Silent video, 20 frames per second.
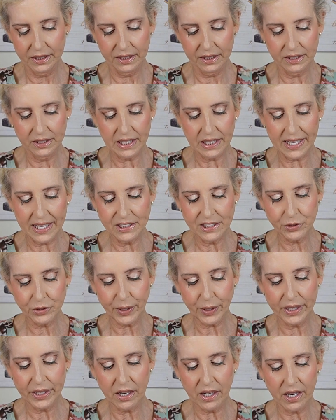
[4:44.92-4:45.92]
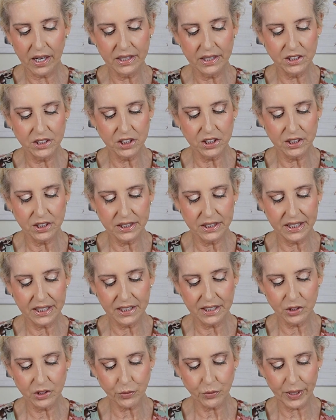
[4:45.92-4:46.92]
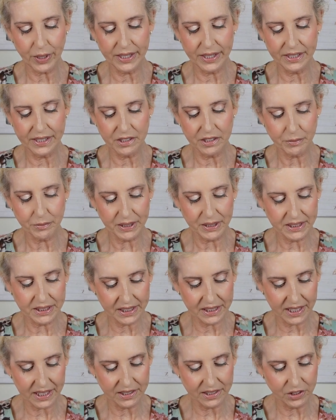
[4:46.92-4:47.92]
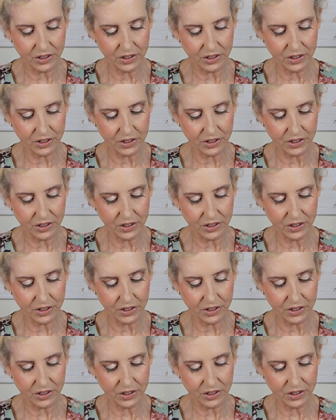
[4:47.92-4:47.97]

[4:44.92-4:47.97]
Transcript: Glides right on, just sinks right into my skin,